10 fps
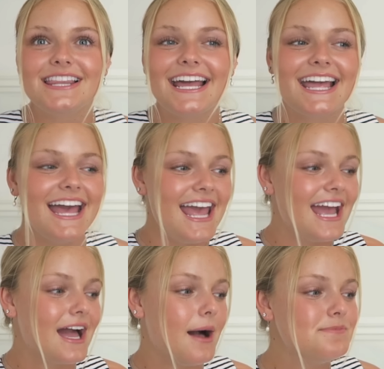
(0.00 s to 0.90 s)
Like,
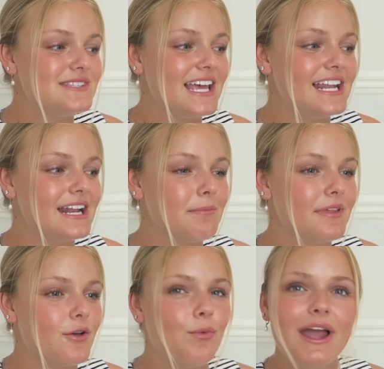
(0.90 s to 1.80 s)
it comes in and I'm
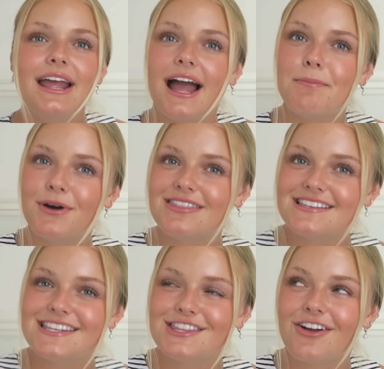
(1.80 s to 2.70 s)
like, wait, I put
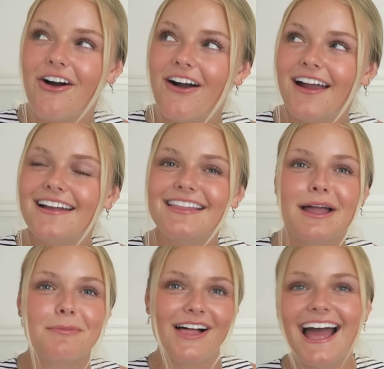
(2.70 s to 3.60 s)
this in the cart?
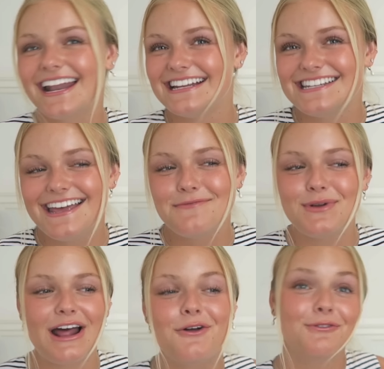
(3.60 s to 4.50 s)
Like, I'm glad I did,
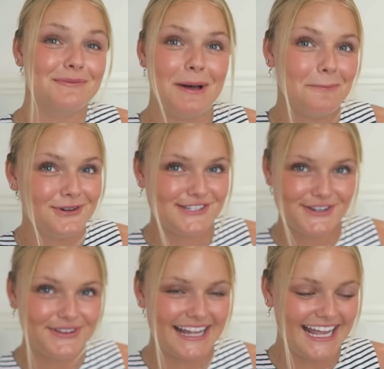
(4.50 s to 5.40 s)
but I don't remember
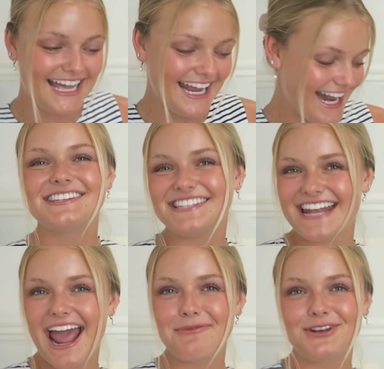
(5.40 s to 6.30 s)
doing it. So
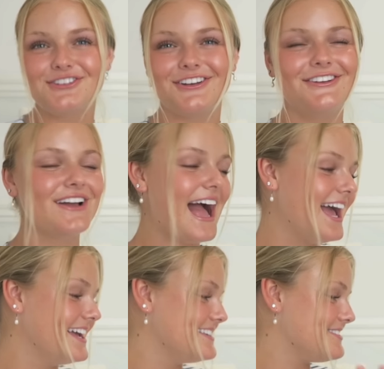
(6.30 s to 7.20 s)
today I'm gonna show you
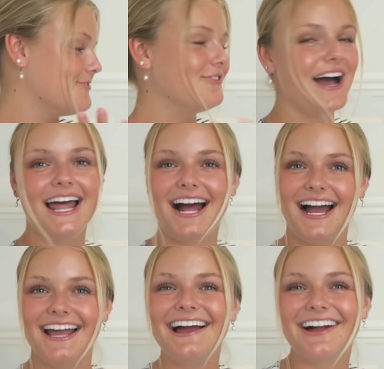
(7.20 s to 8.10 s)
guys what
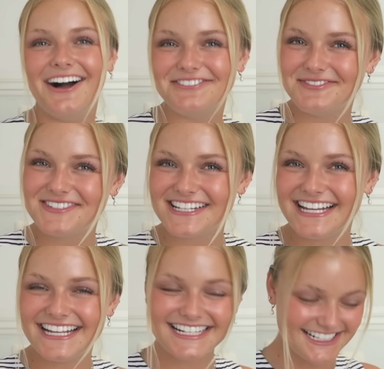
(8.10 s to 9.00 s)
I got from
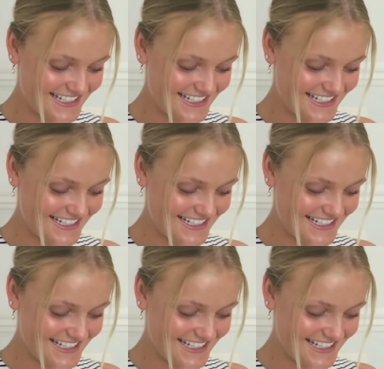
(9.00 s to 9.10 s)
Shein.